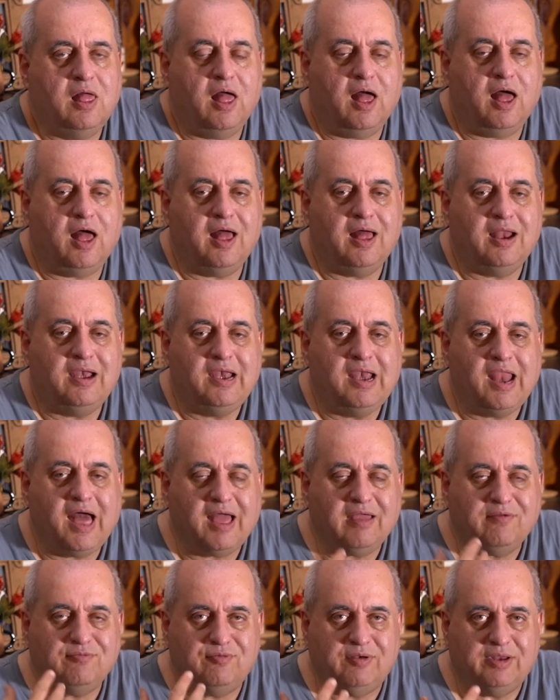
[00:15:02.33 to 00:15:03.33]

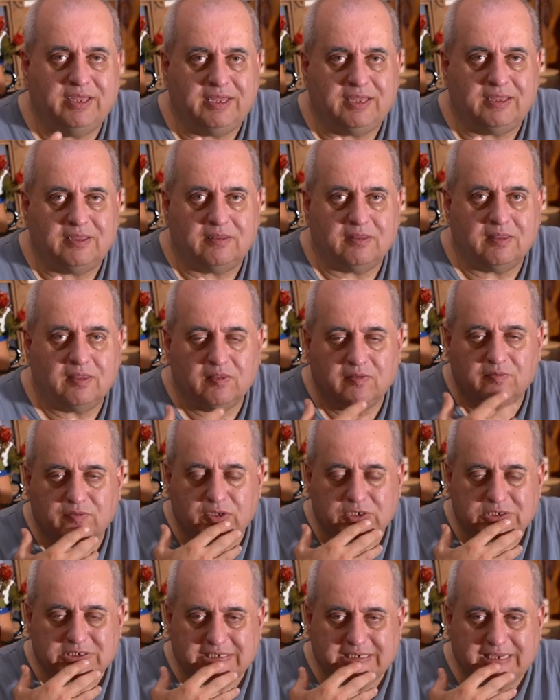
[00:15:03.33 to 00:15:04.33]
lively
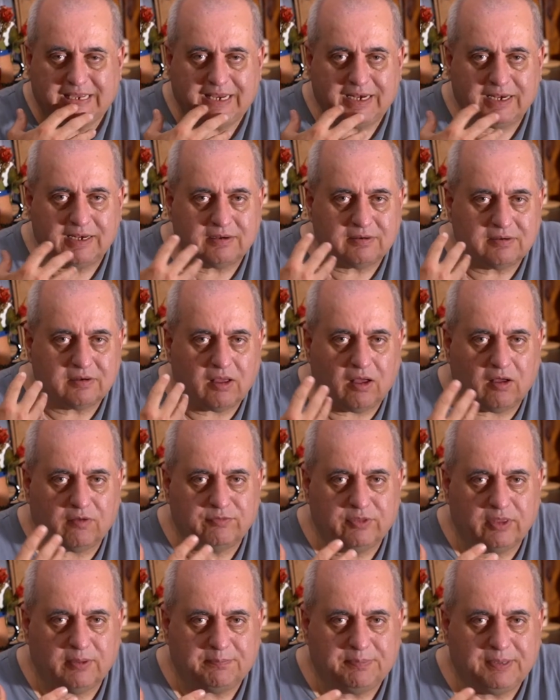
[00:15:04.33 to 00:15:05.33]
the skin
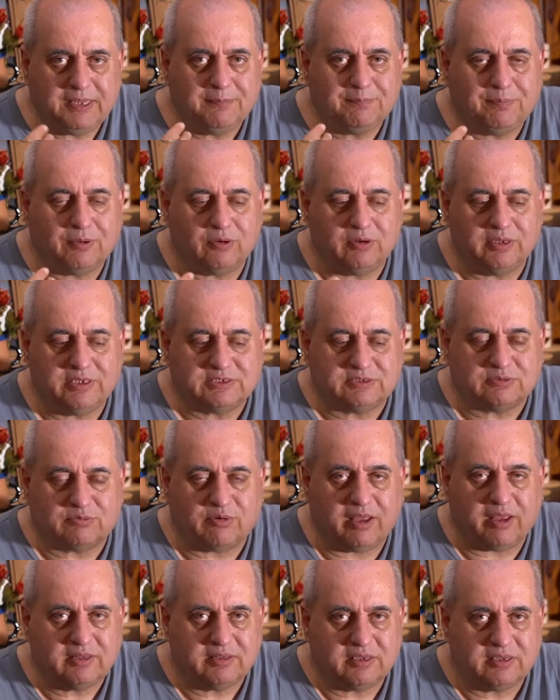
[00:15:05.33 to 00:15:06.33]
of the people is
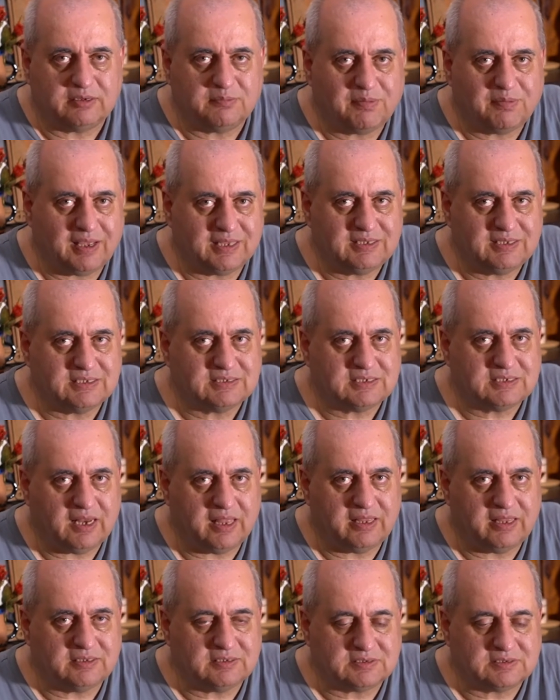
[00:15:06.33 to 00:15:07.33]
rendered by this
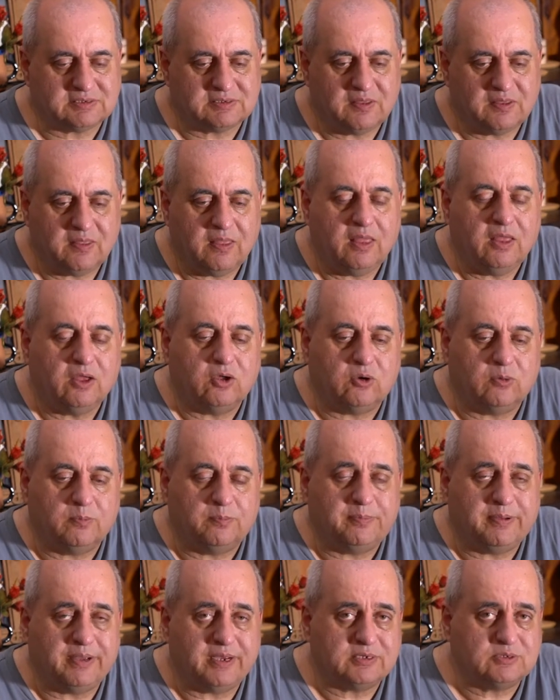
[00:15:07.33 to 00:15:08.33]
lens
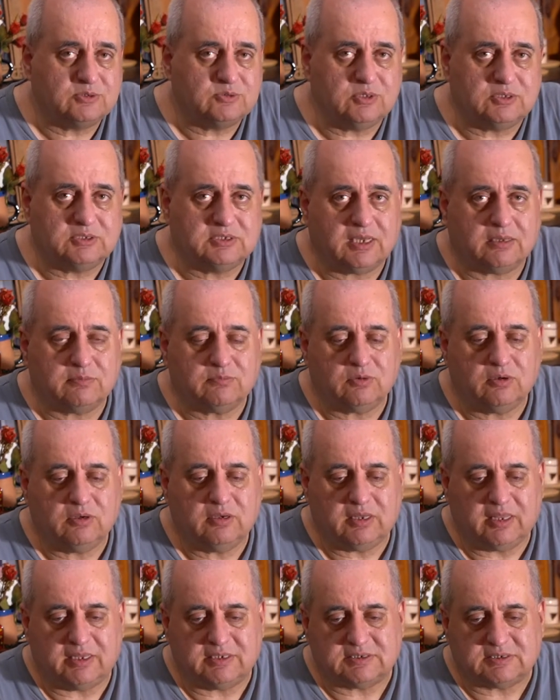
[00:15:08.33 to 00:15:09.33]
compared to the Tamron
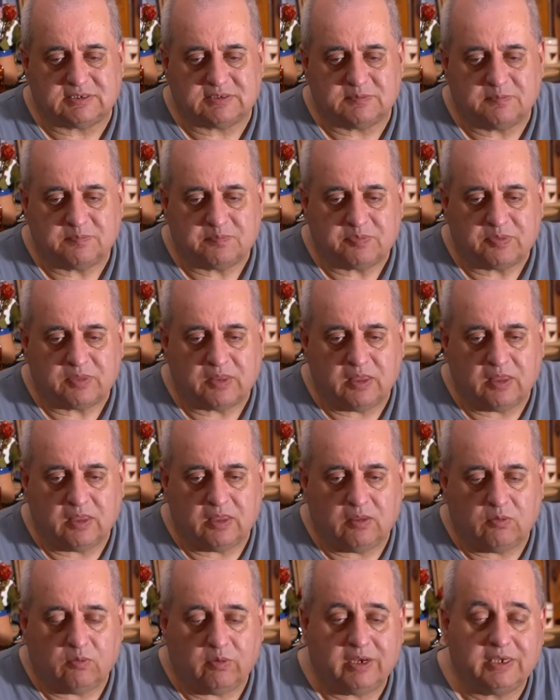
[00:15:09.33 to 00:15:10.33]
lens,
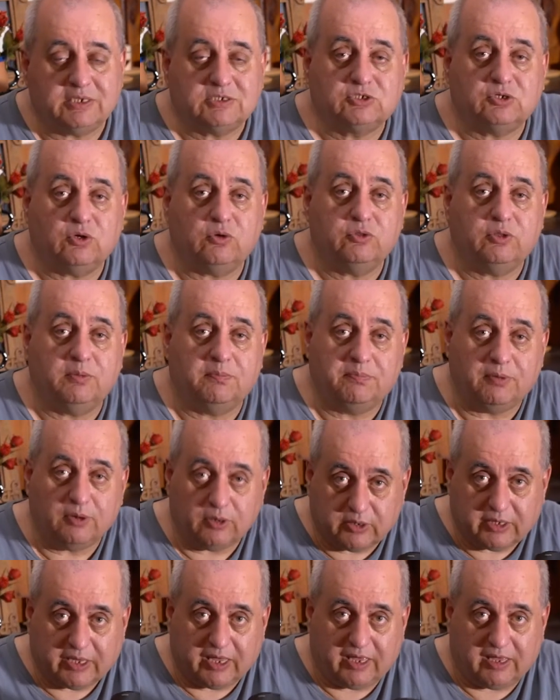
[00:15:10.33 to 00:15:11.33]
when I saw the
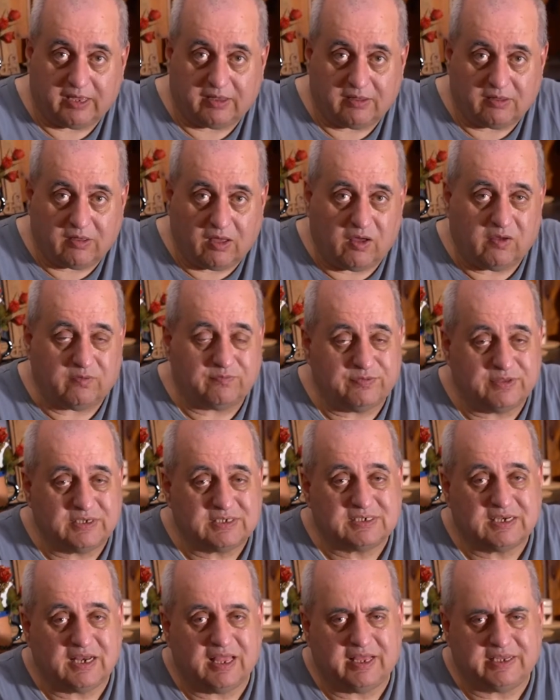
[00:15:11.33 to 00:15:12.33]
bokeh of
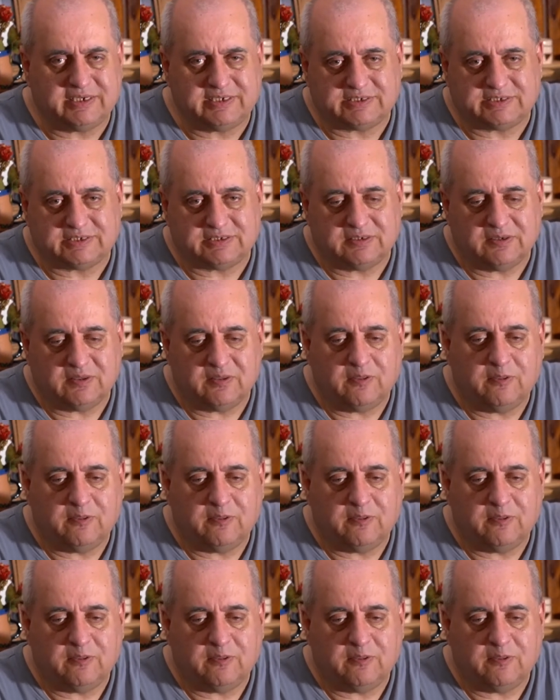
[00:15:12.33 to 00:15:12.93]
this lens